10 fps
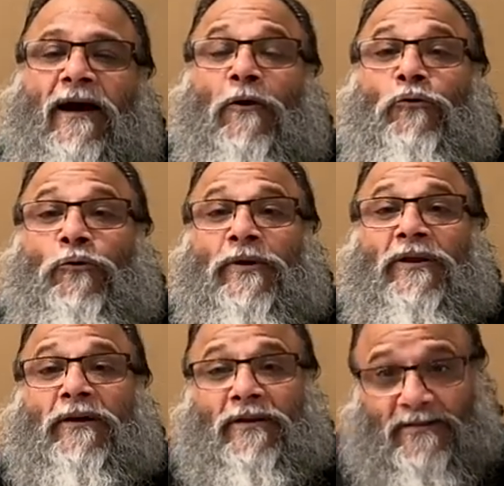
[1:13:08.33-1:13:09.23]
how do you
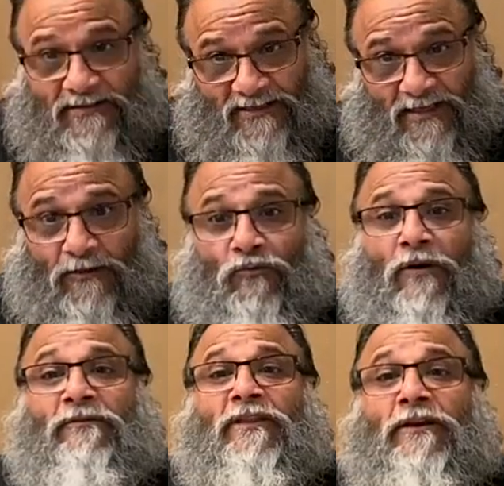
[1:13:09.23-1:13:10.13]
increase the
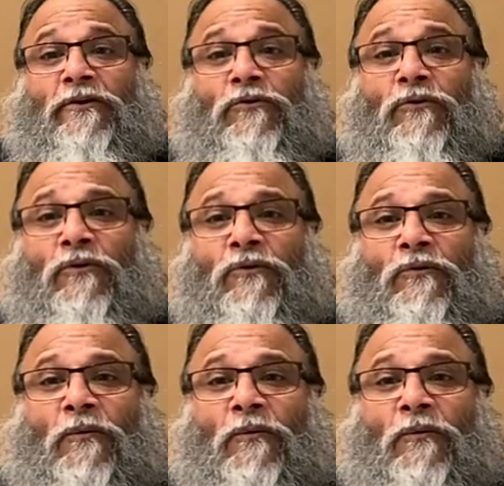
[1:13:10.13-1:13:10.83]
sattva within you?